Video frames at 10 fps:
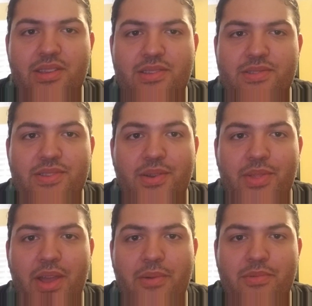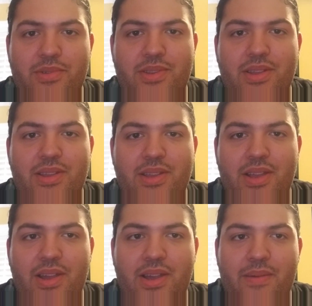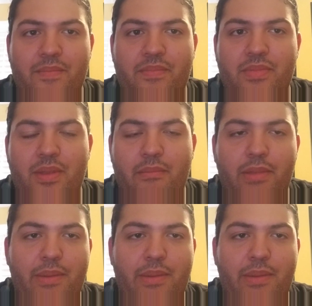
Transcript: So that would be